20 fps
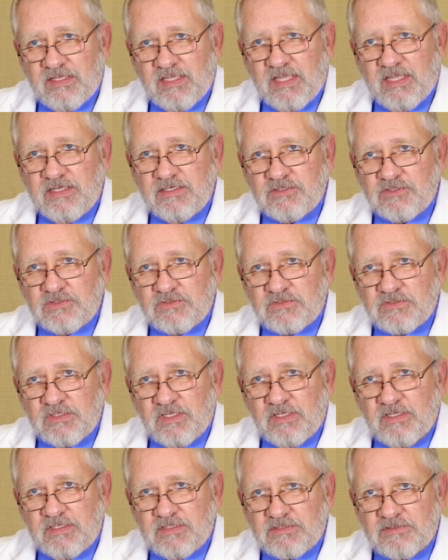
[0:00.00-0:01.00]
Age
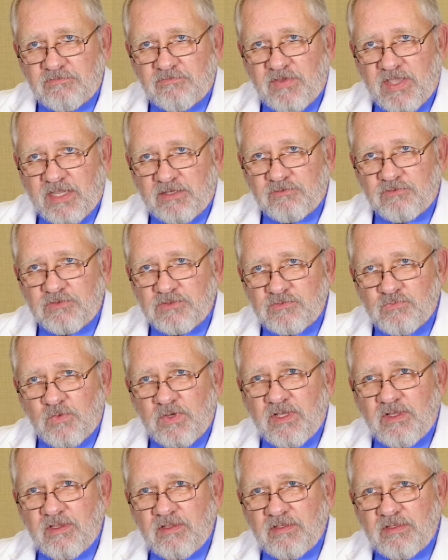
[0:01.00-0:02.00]
is a factor as
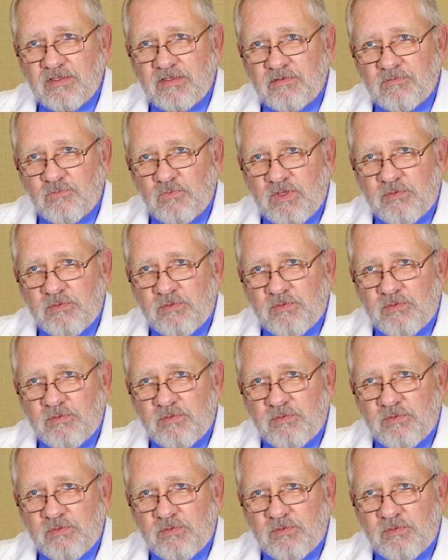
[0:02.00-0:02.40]
well.